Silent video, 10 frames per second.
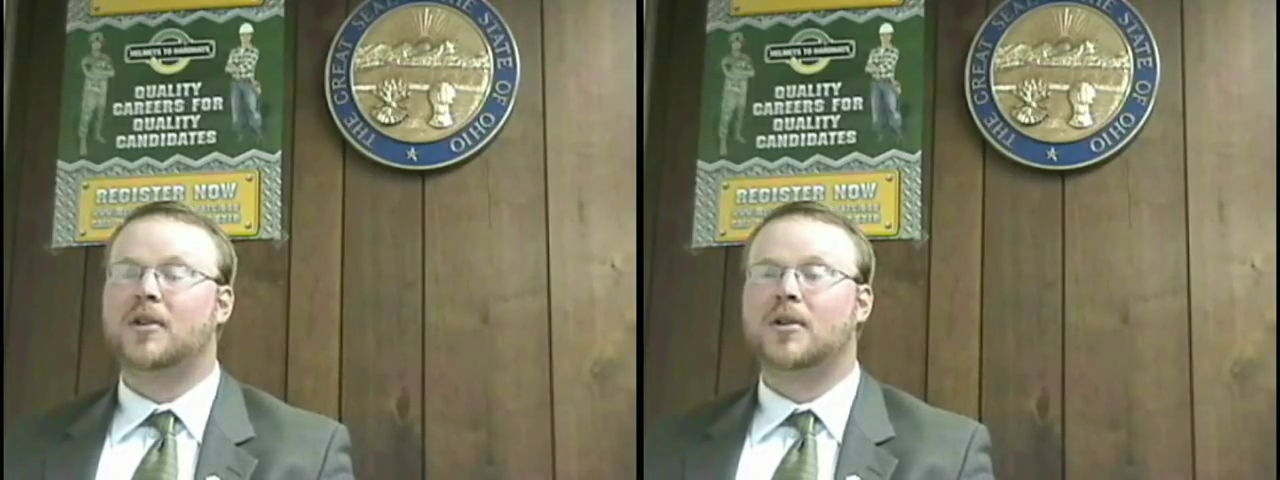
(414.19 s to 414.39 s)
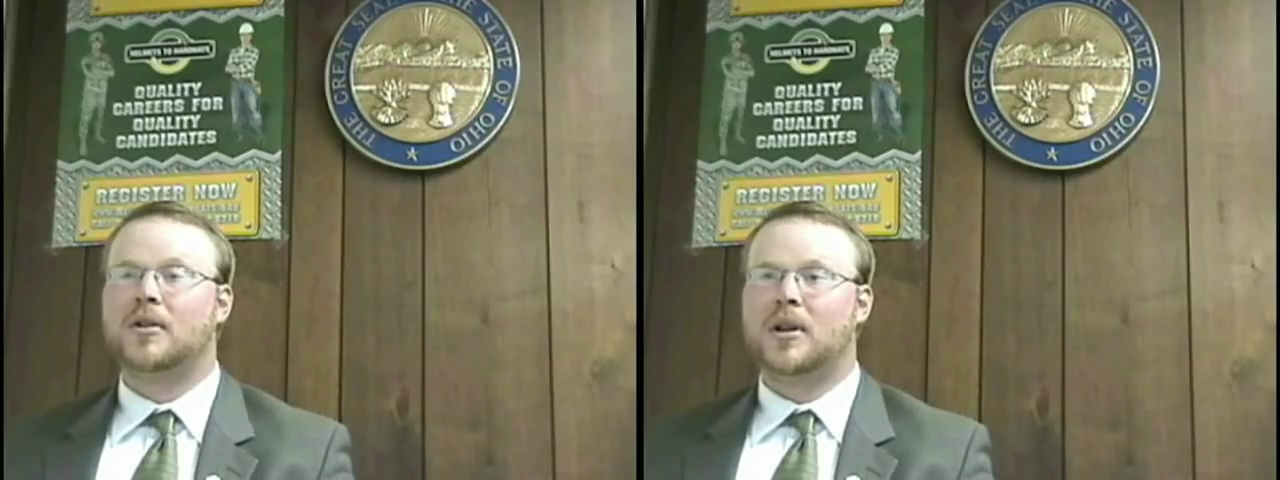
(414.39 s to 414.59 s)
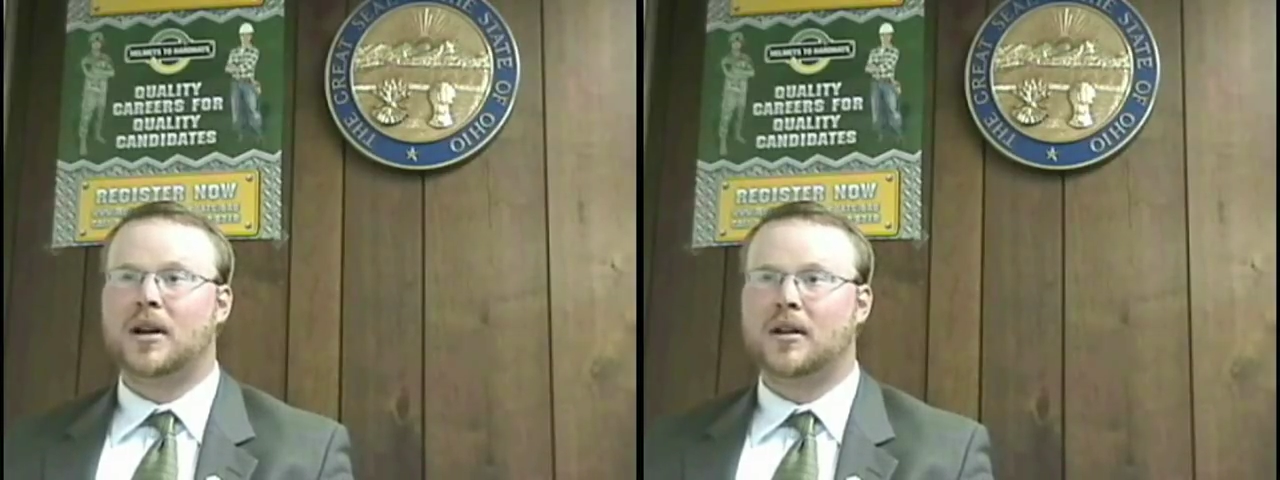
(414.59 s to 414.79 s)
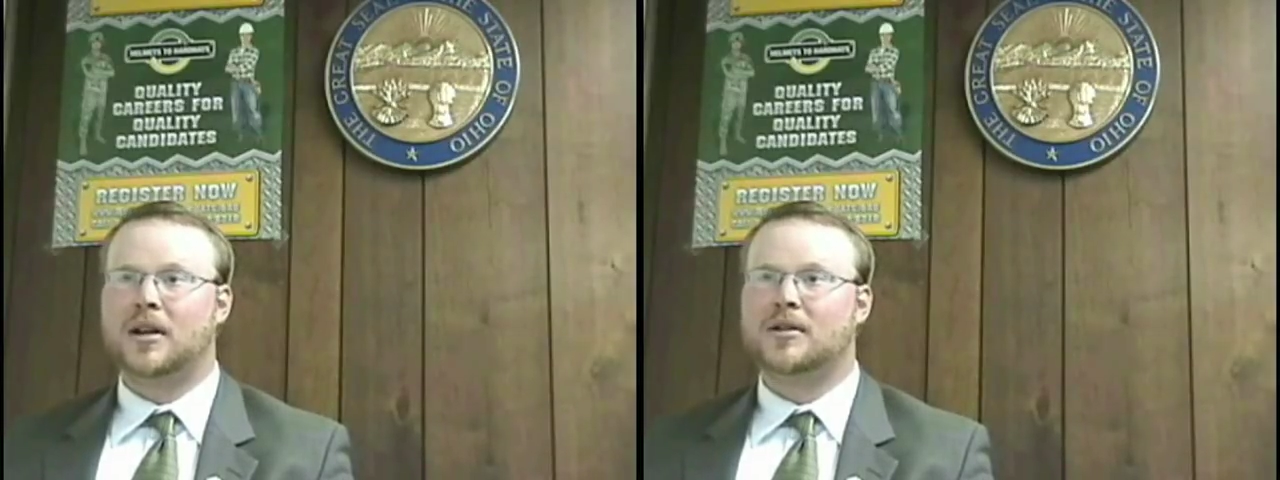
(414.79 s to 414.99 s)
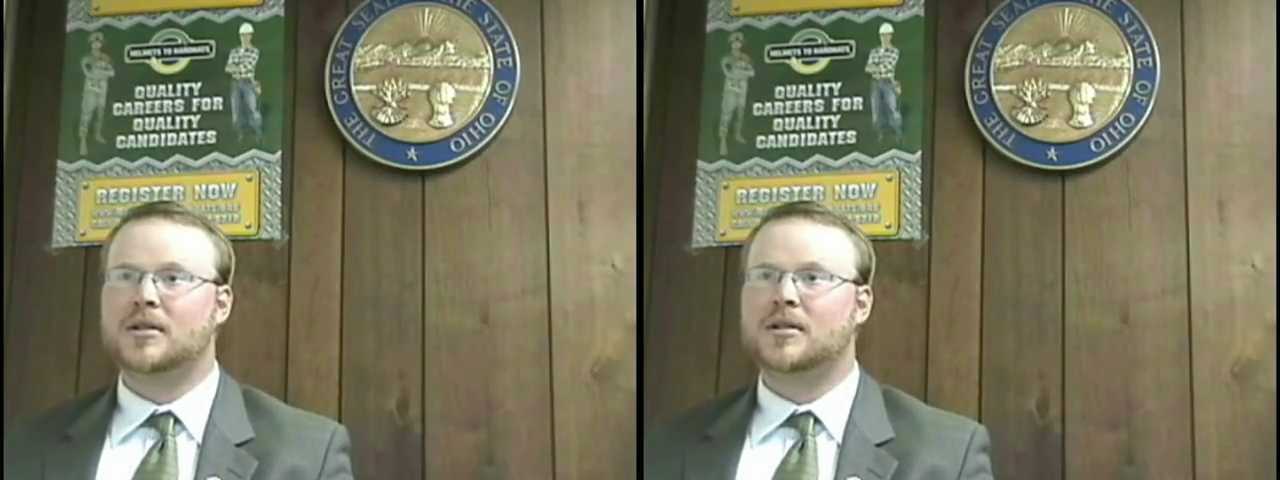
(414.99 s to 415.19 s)
I learned a lot of
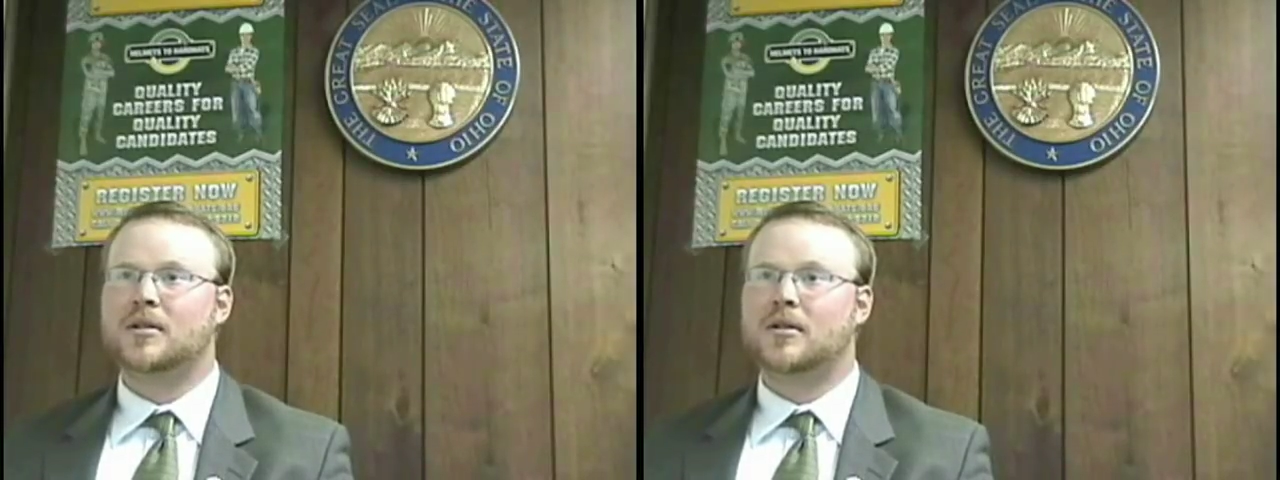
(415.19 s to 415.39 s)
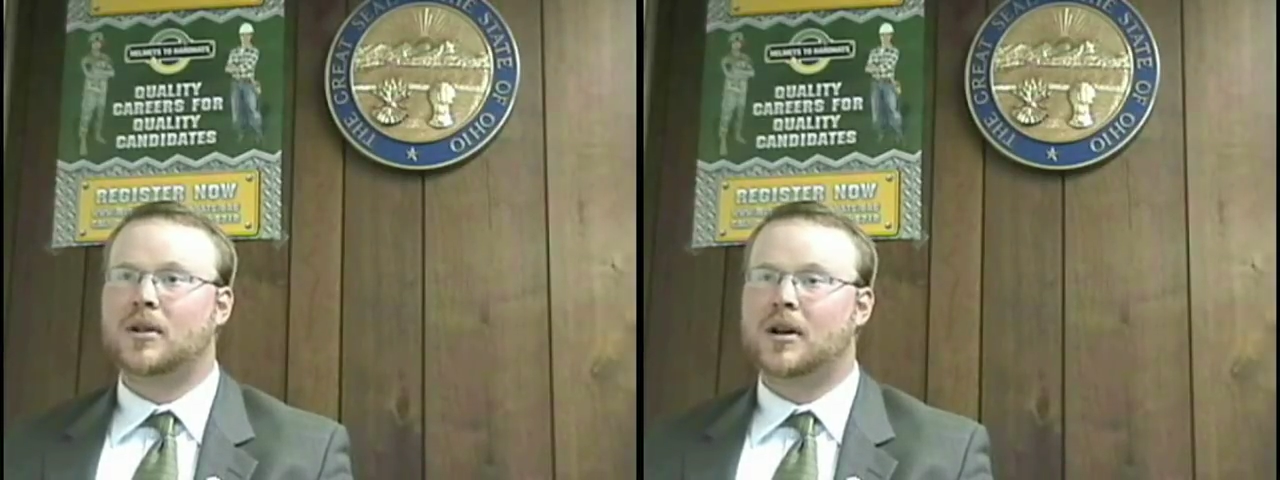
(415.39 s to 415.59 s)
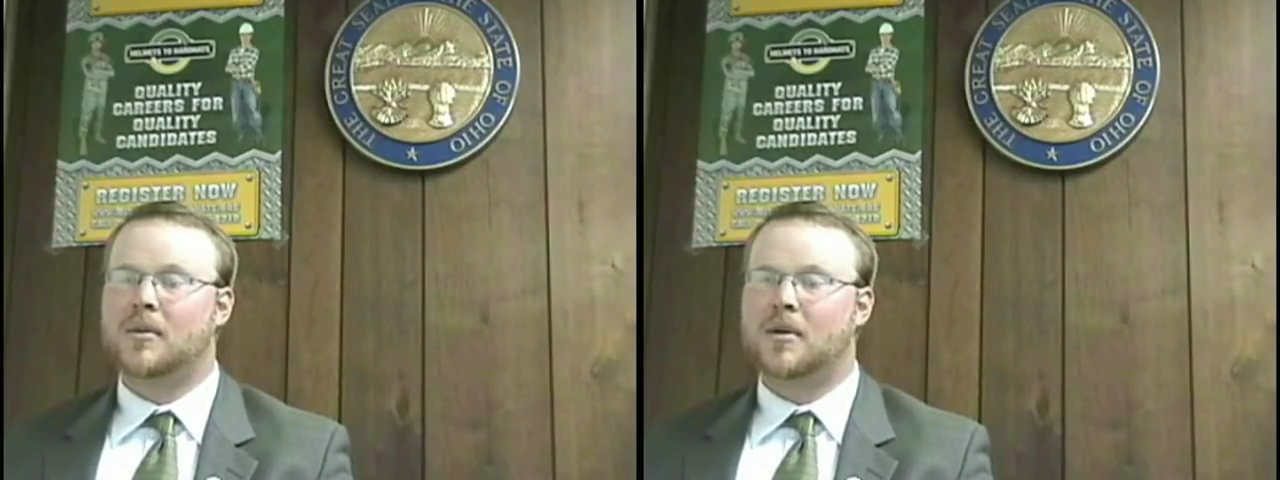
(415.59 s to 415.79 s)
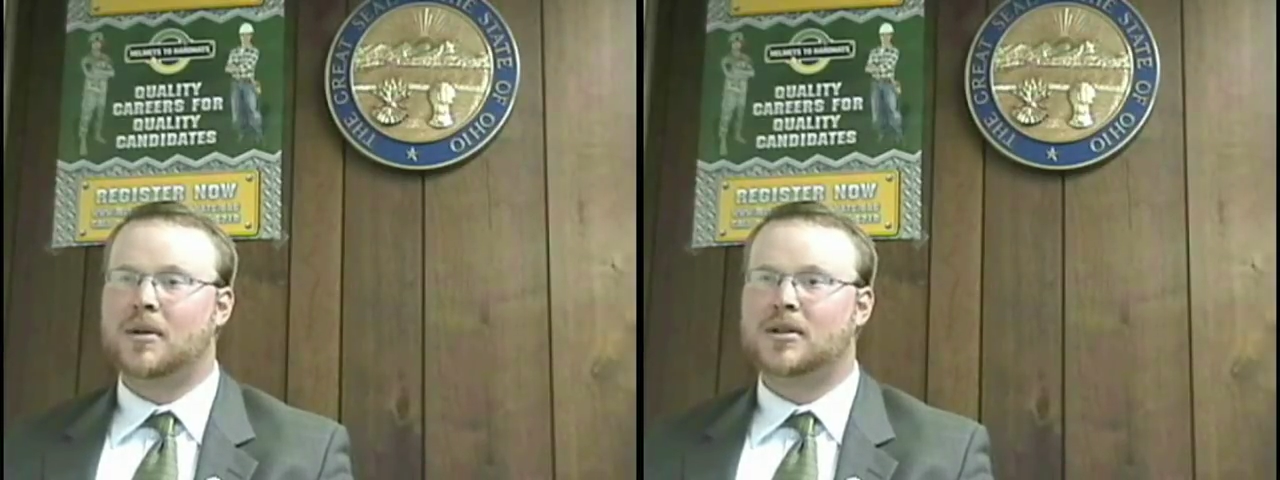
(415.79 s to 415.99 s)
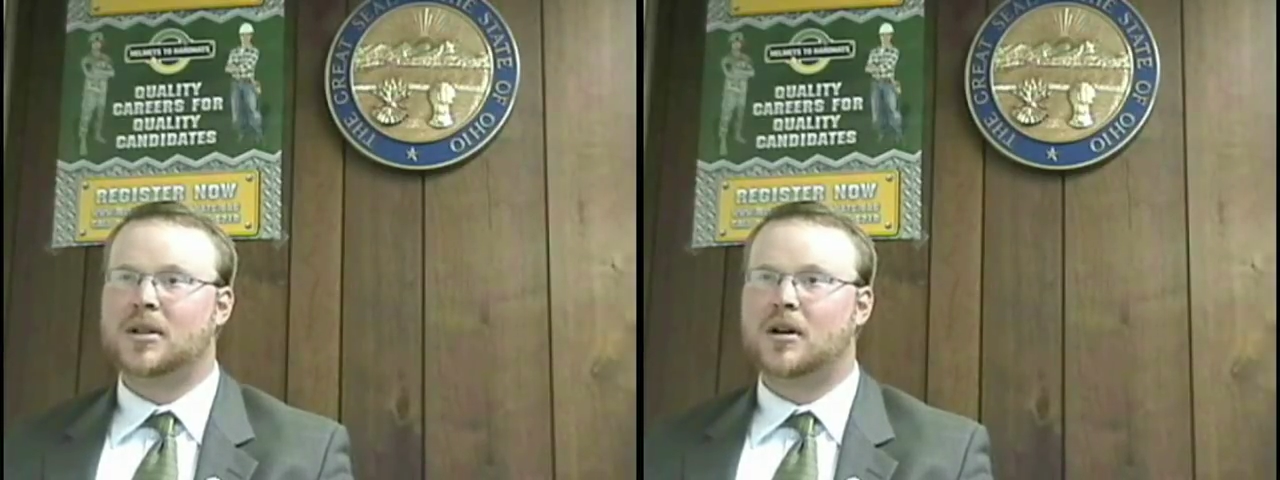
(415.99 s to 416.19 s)
lessons, learned a lot about
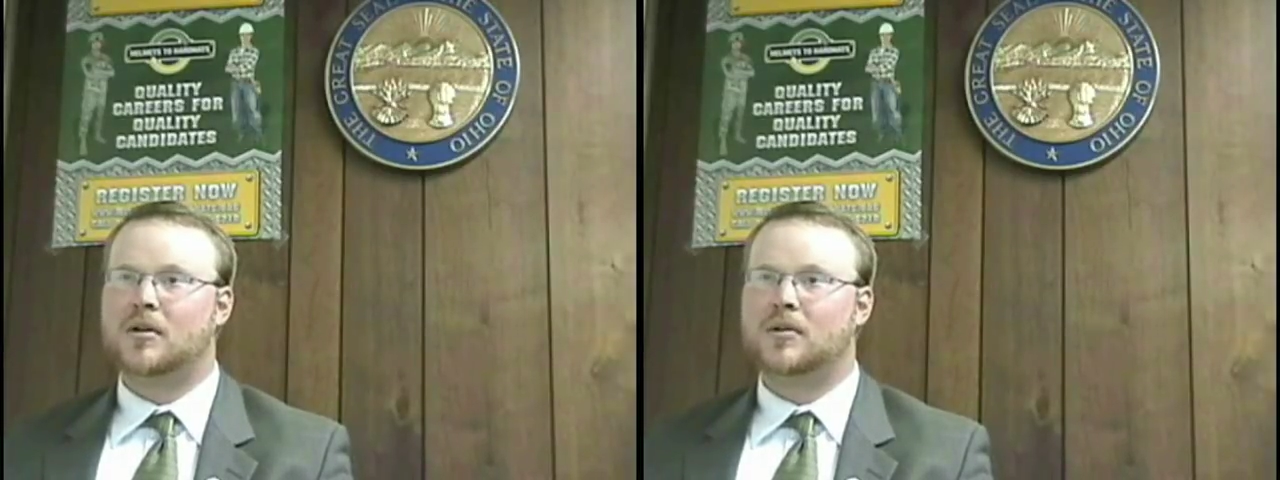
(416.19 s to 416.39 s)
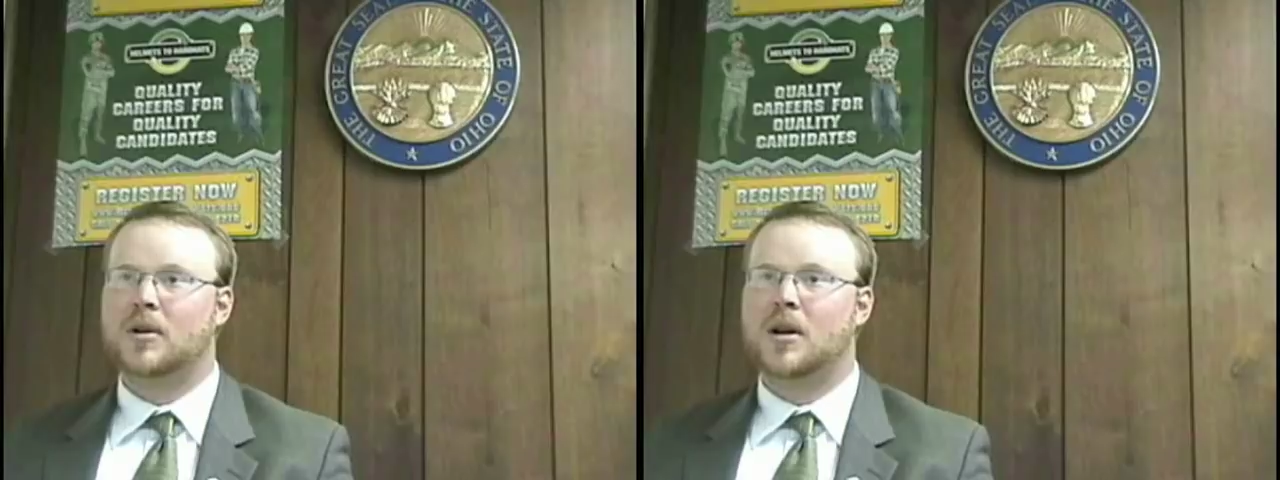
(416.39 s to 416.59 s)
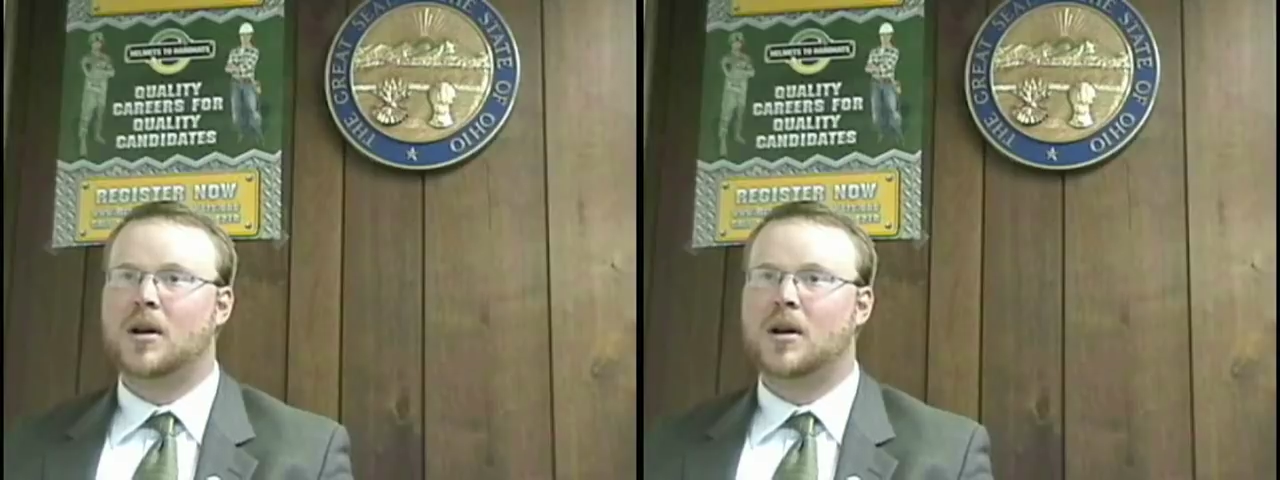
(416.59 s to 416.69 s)
myself.